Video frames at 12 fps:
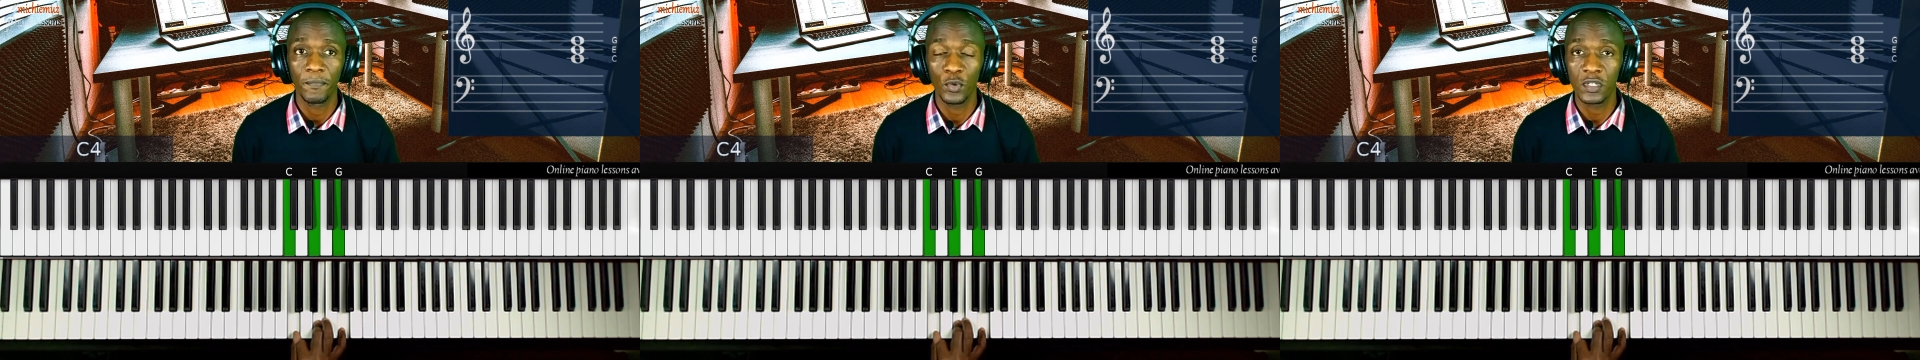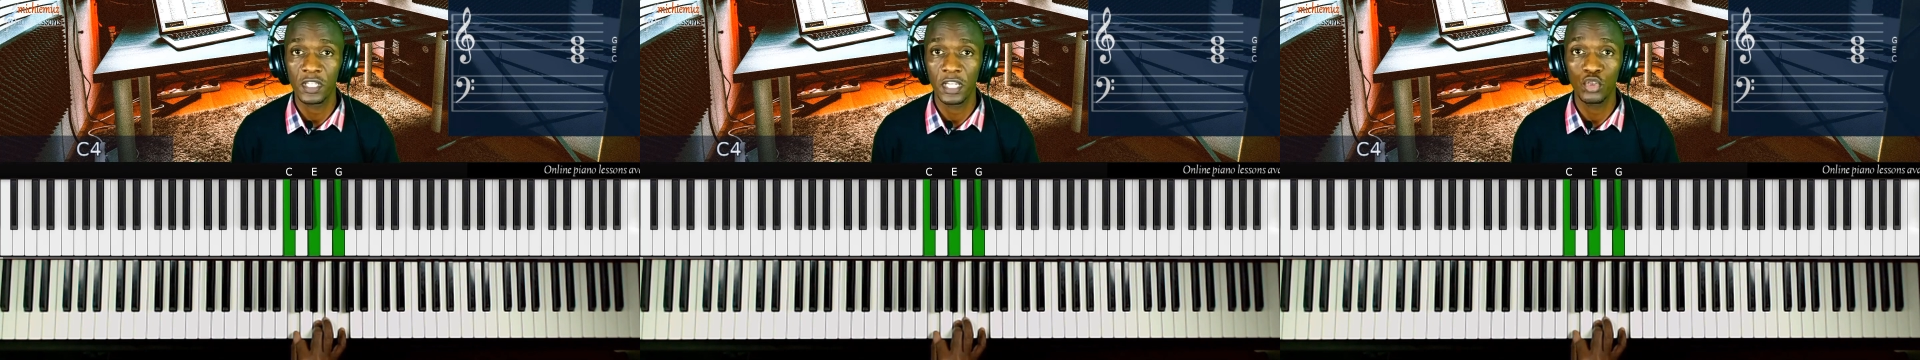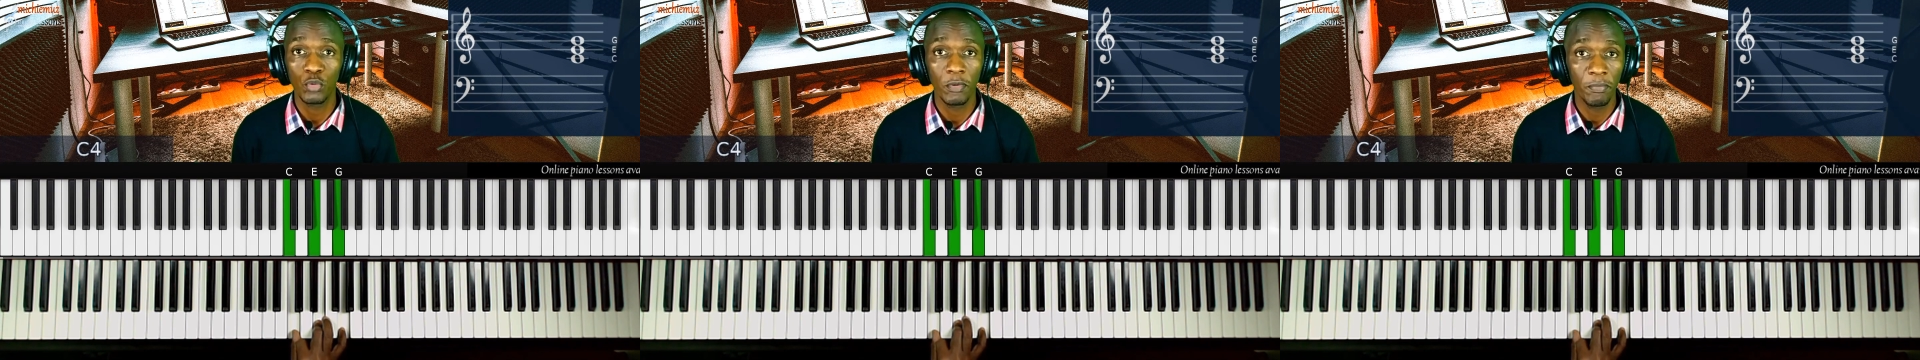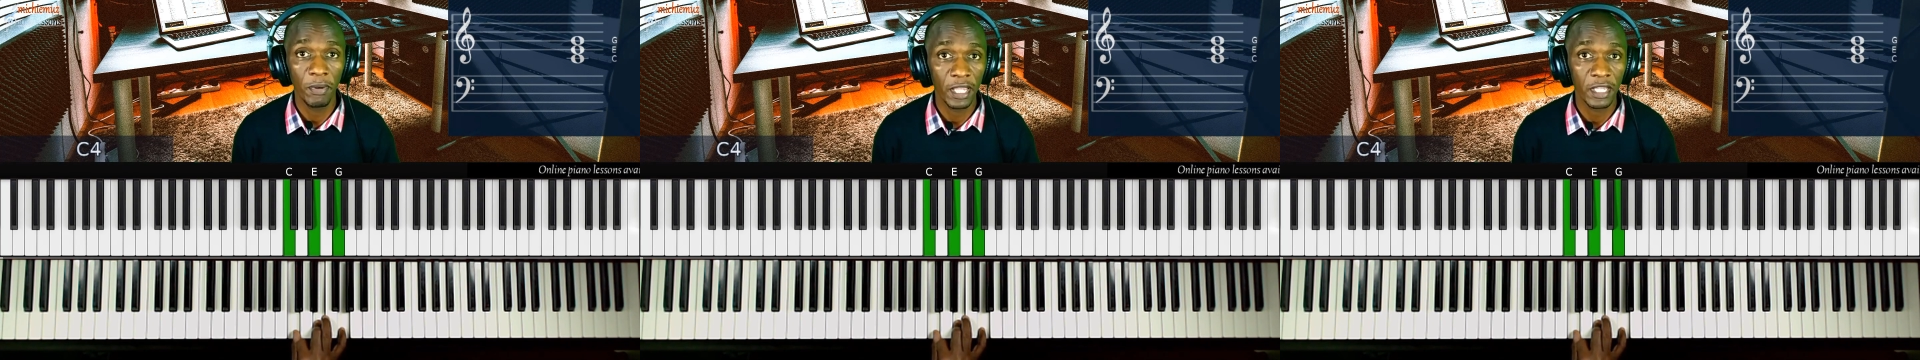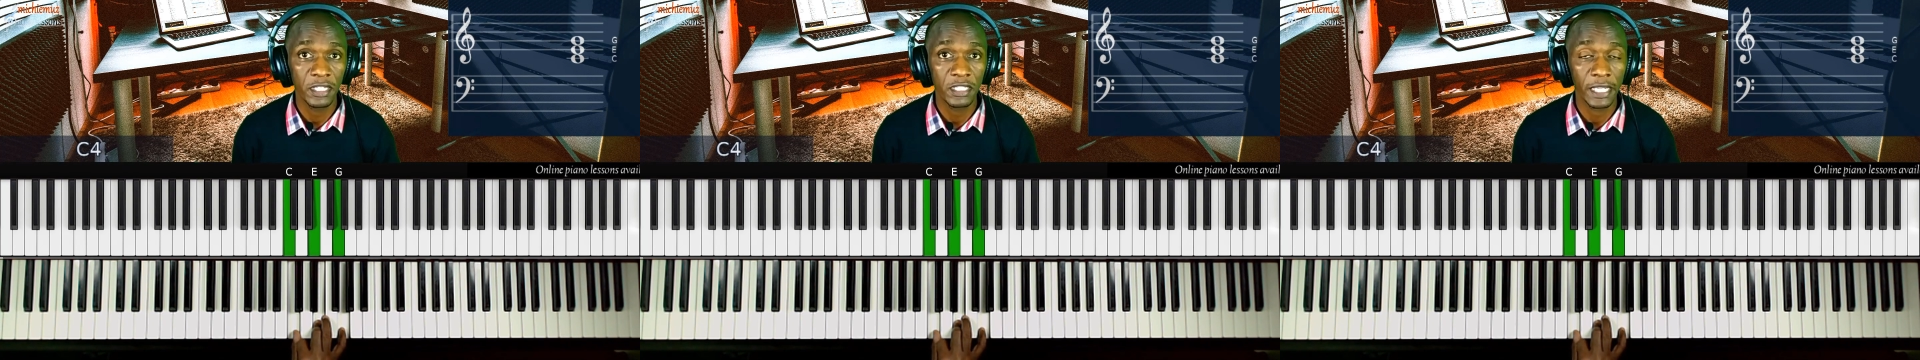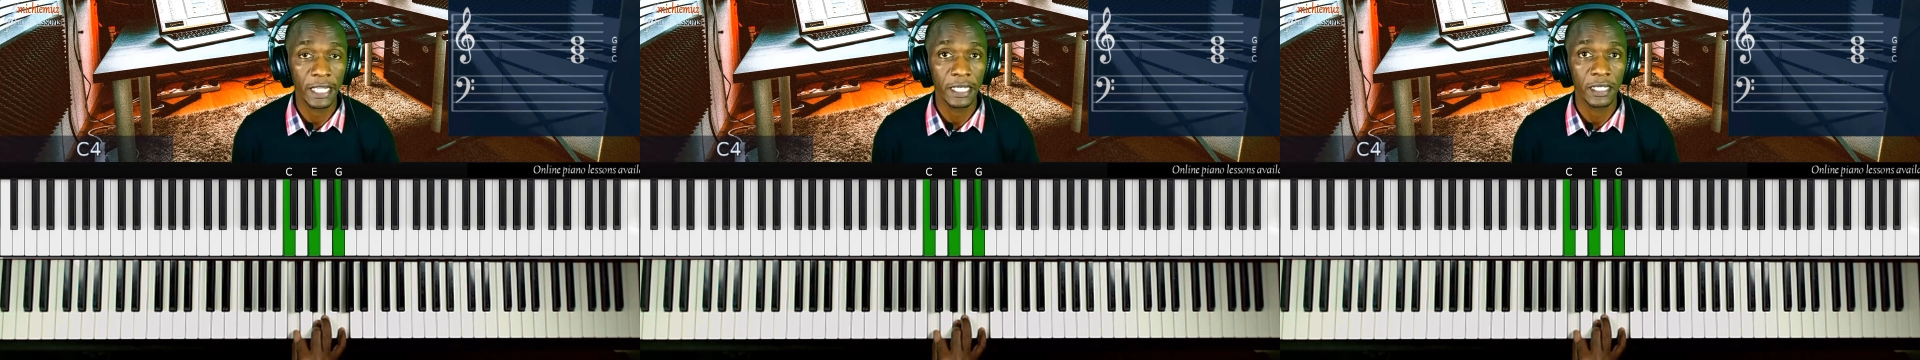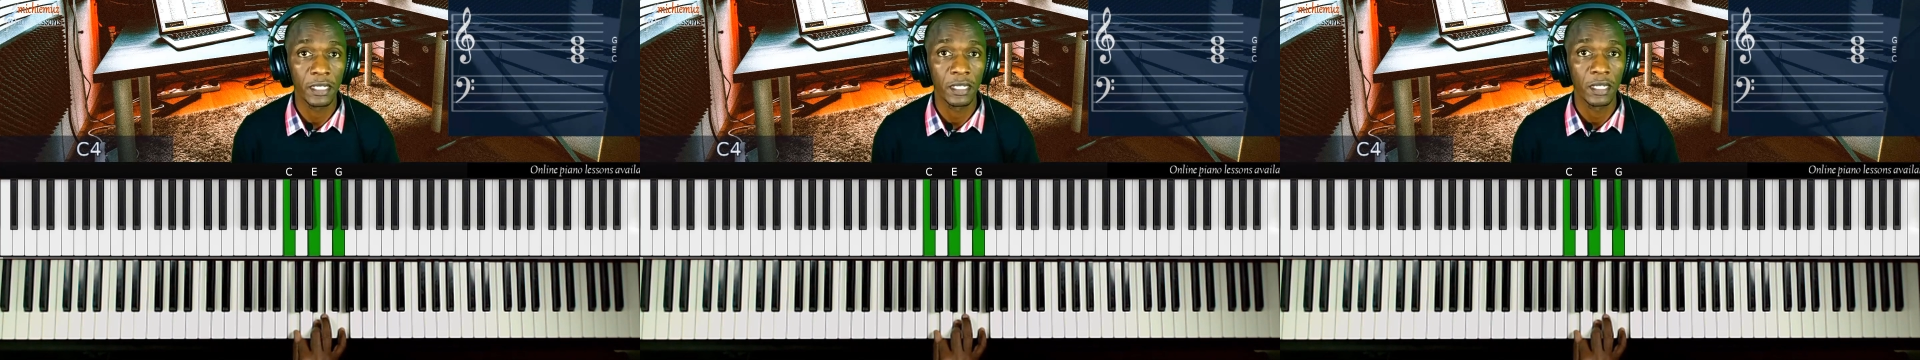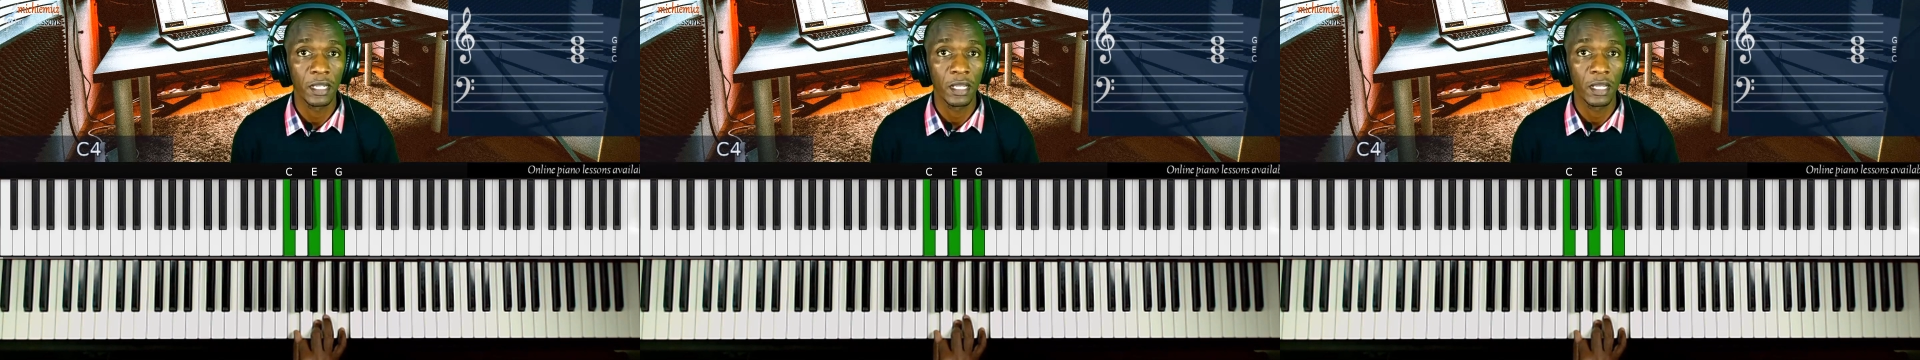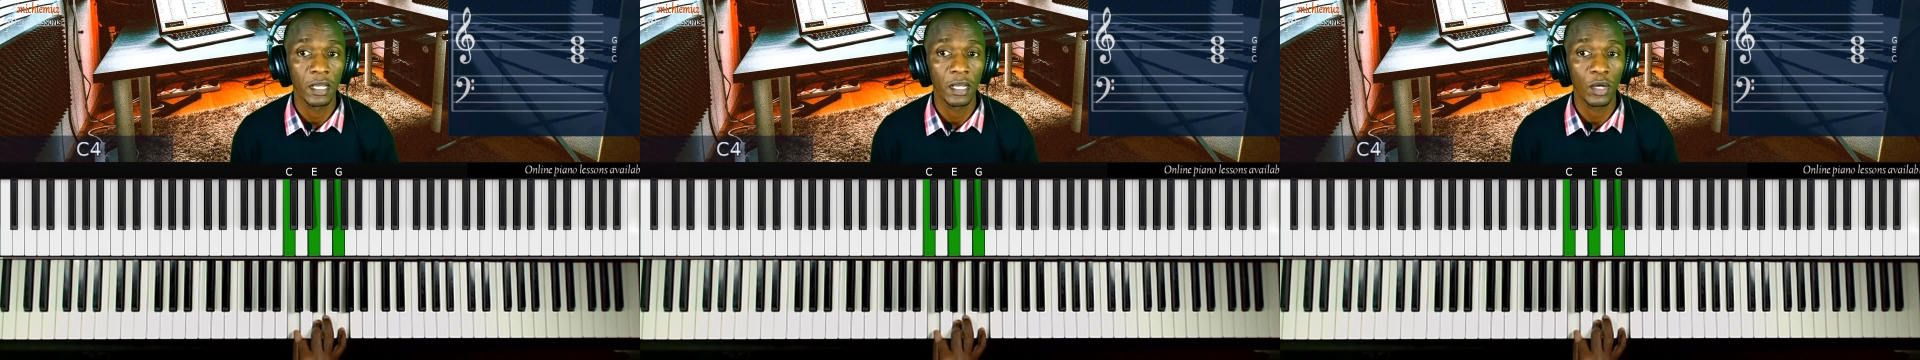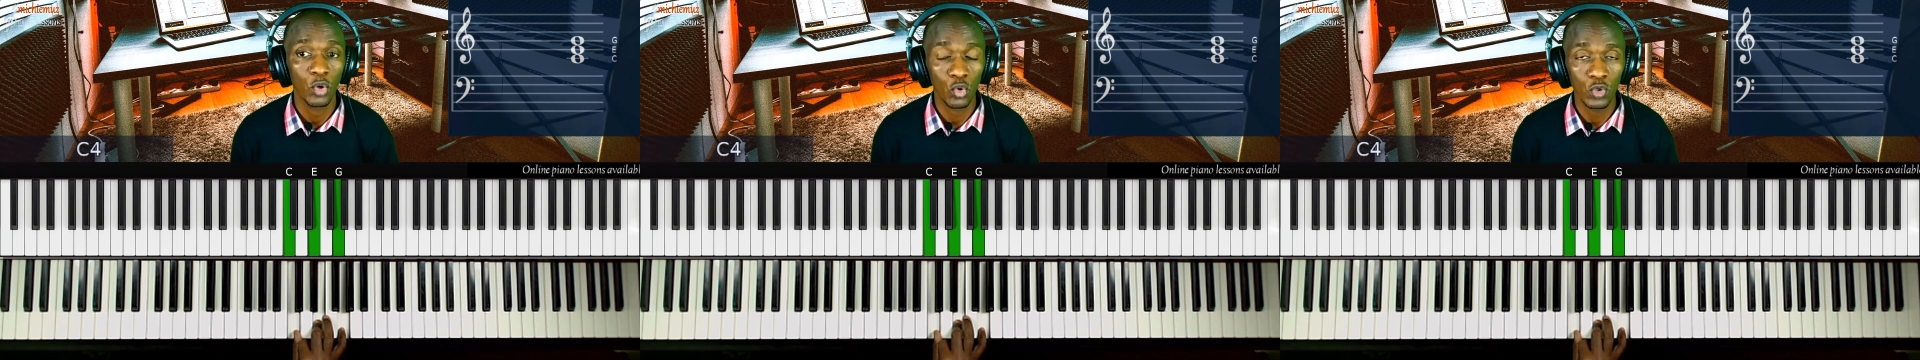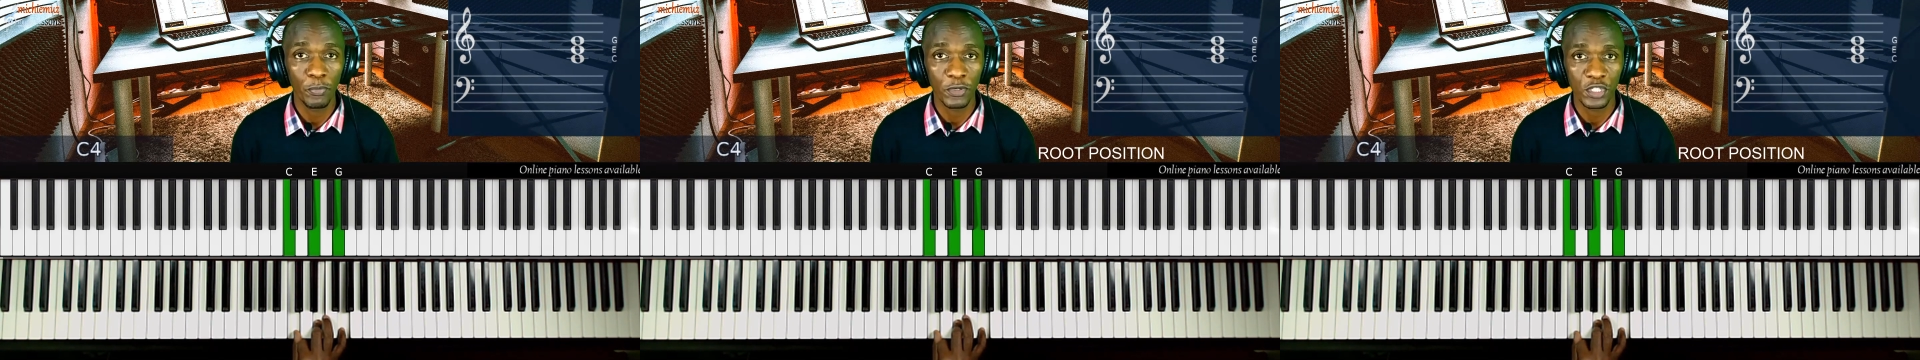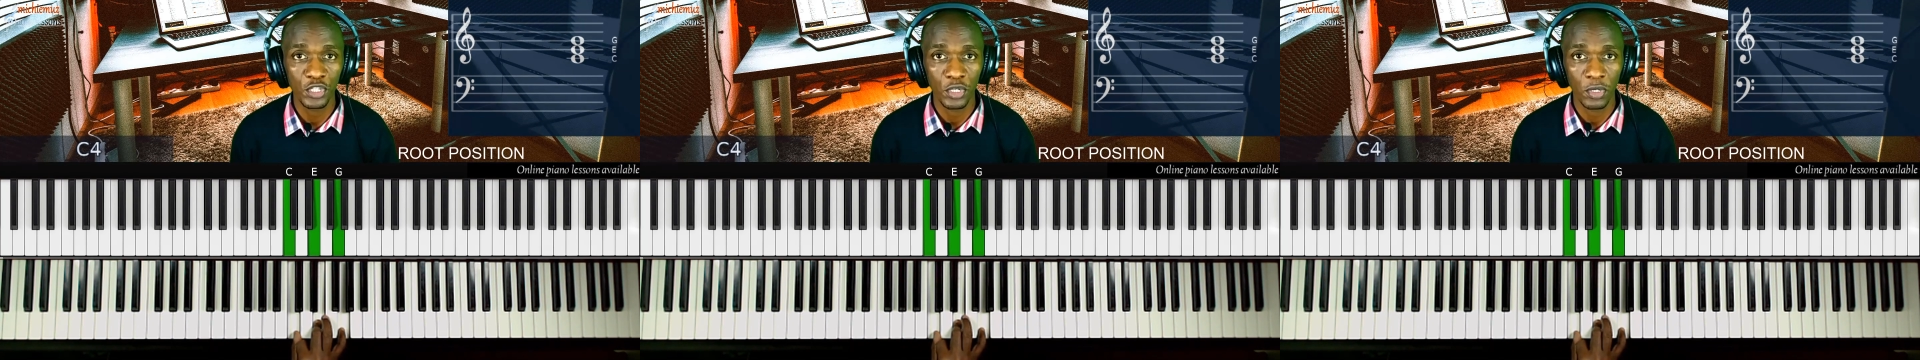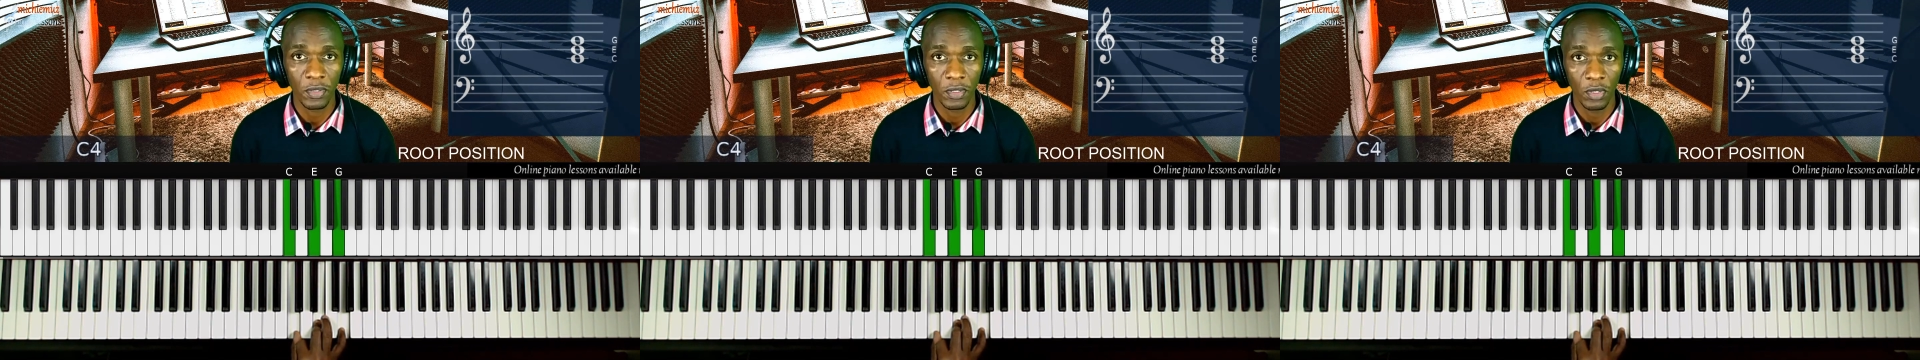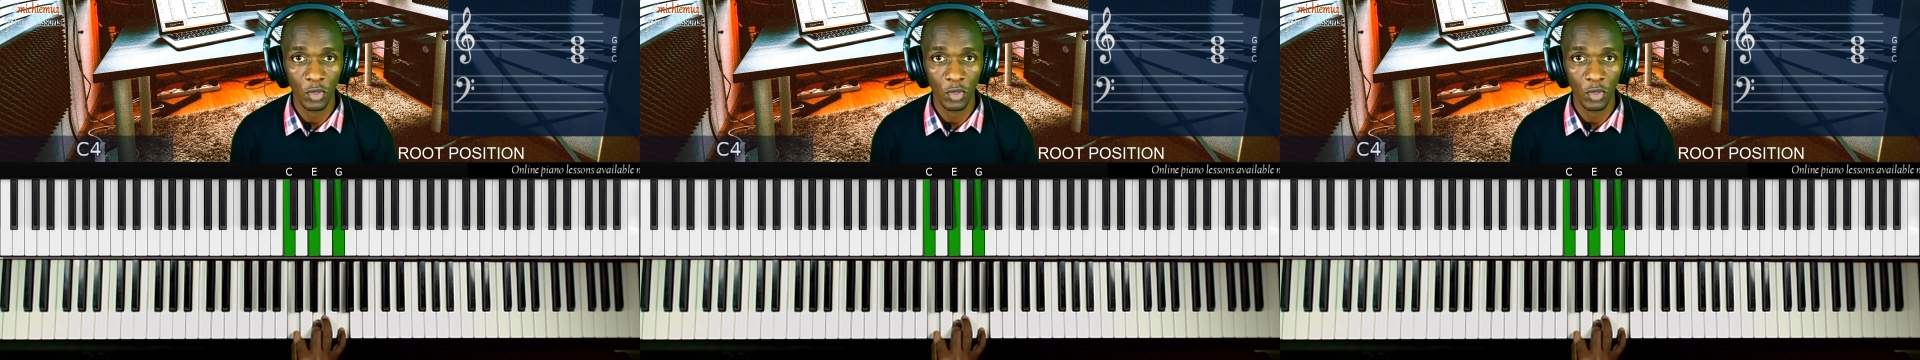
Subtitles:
you're said to be playing it in root position.